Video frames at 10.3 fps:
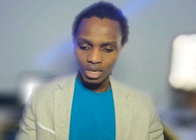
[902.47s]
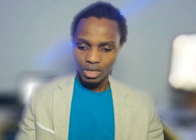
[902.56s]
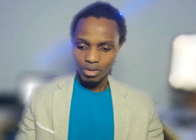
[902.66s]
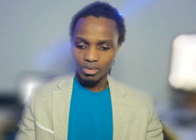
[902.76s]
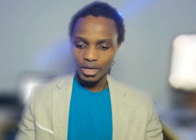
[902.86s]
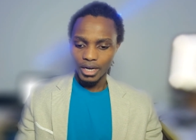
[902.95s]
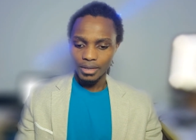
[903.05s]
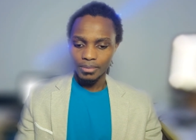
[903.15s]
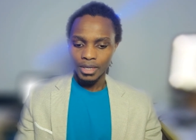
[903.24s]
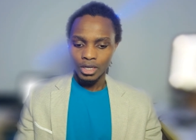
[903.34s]
Okay. Okay.
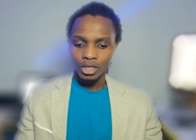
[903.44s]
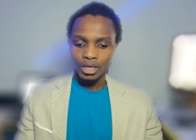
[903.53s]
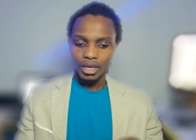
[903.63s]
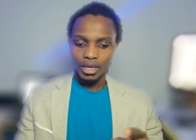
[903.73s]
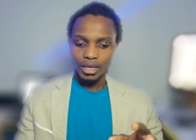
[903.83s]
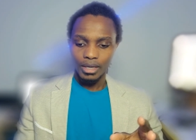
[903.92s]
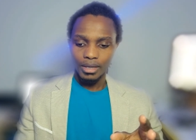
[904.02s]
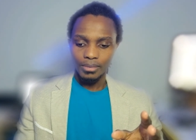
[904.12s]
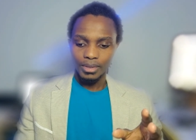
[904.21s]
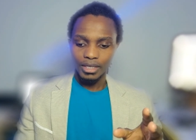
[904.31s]

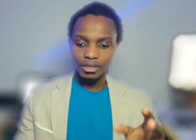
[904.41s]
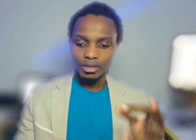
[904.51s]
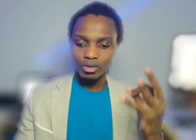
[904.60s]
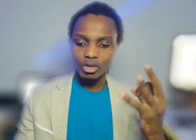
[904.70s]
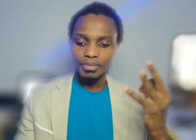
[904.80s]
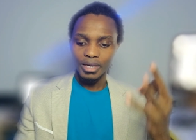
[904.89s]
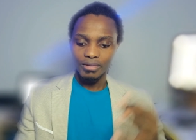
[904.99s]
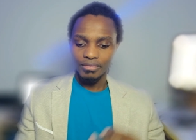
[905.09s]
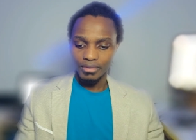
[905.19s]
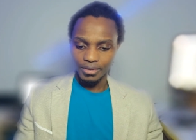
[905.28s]
And the third
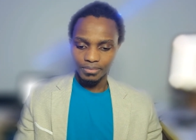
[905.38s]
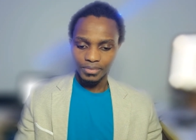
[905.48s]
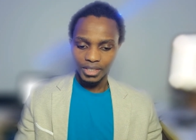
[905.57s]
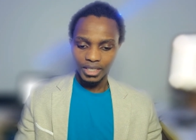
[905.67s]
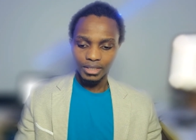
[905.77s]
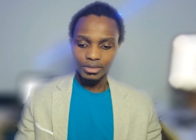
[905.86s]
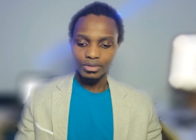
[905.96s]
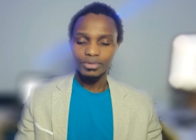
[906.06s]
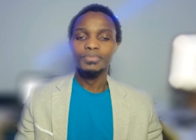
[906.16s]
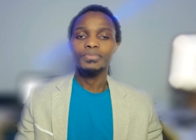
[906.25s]
benefit
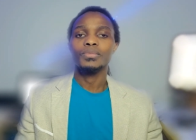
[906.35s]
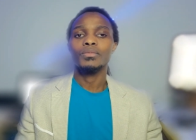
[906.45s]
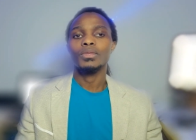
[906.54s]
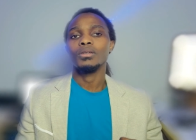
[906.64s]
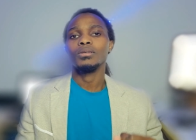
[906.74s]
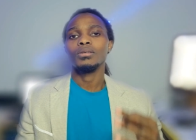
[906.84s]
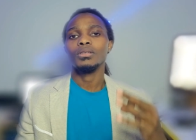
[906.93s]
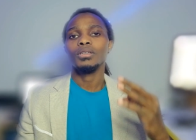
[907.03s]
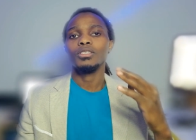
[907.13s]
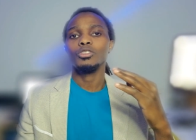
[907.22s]
is
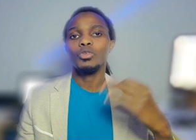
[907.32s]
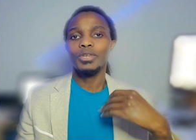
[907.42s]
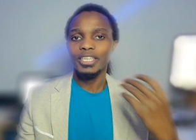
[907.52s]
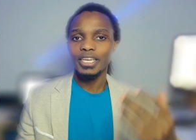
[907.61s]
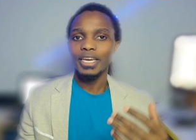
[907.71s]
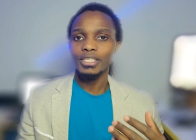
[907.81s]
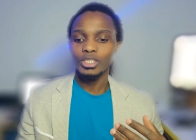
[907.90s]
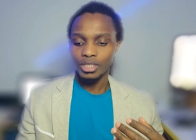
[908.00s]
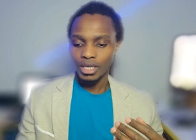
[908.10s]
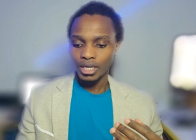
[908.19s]
to
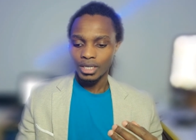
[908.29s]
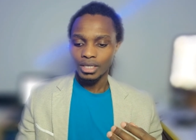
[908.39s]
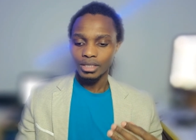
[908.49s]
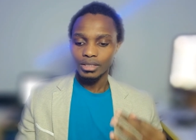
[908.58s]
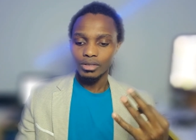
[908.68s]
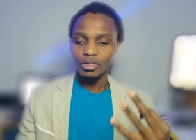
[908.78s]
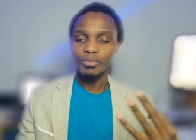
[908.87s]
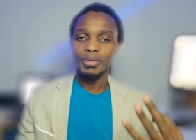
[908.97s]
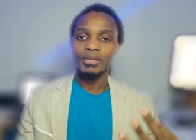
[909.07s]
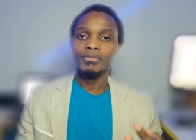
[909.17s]
engage. The third
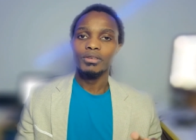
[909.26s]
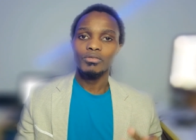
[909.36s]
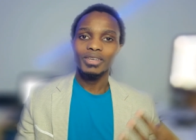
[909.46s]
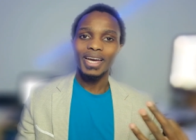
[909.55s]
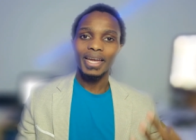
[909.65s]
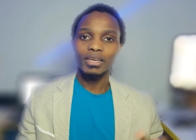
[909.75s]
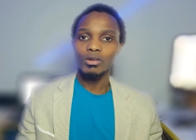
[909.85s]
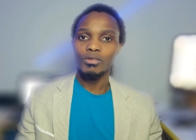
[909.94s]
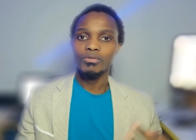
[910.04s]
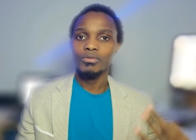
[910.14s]
benefit of cutting
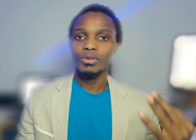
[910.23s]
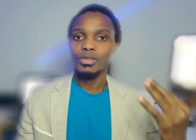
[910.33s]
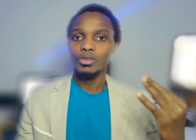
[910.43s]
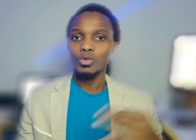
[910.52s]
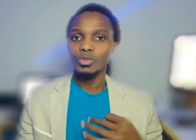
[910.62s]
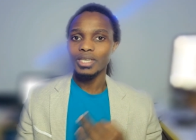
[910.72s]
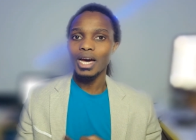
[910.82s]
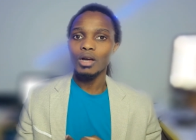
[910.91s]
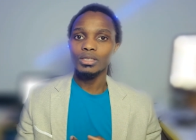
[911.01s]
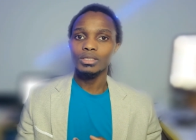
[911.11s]
off news
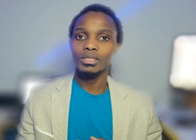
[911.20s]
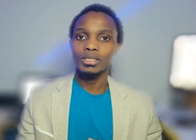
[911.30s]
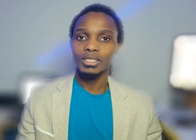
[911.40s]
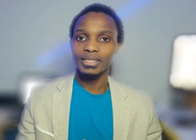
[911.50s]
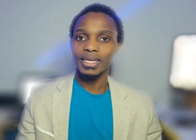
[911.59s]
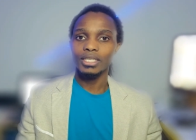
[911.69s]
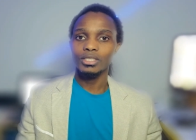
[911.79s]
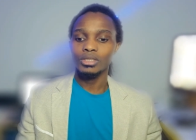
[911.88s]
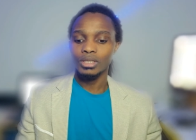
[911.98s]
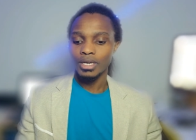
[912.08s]
outlets is that
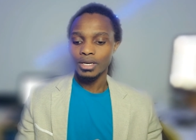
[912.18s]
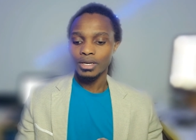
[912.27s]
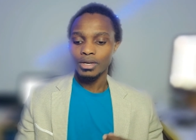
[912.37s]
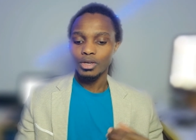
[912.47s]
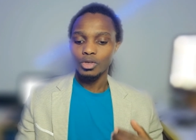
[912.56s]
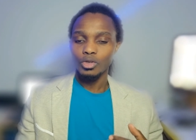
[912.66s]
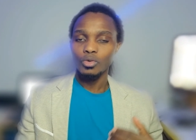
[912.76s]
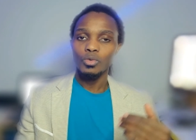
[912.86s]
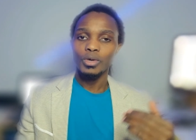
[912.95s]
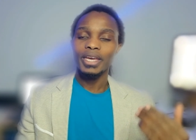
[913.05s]
you
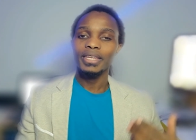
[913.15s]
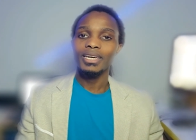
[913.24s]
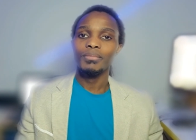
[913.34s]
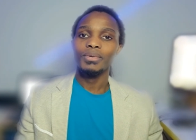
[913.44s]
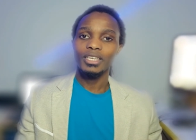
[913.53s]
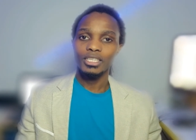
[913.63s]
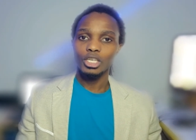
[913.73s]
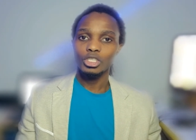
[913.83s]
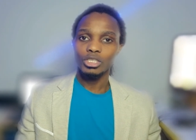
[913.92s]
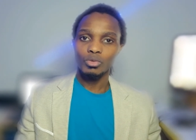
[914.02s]
end up
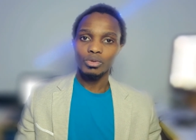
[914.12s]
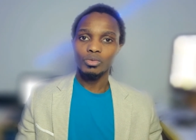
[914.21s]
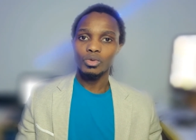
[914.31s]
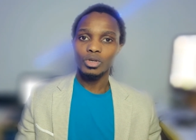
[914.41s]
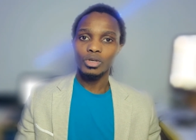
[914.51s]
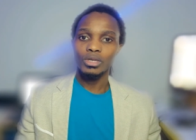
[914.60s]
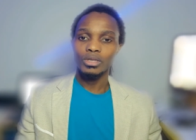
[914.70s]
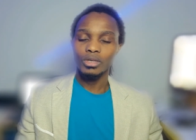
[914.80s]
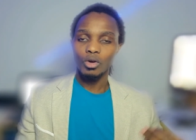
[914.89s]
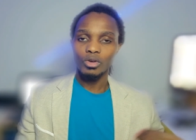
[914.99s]
engaging with the world
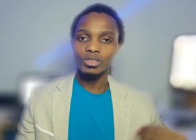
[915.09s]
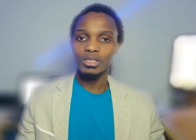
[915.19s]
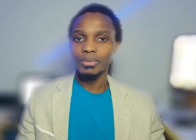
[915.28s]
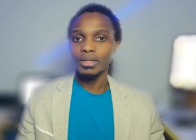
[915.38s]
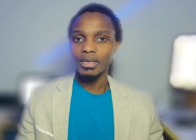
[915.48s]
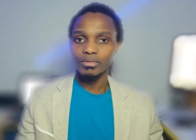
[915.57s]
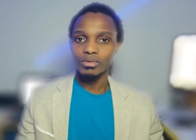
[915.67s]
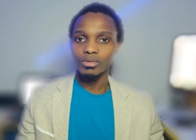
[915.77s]
on a deeper level.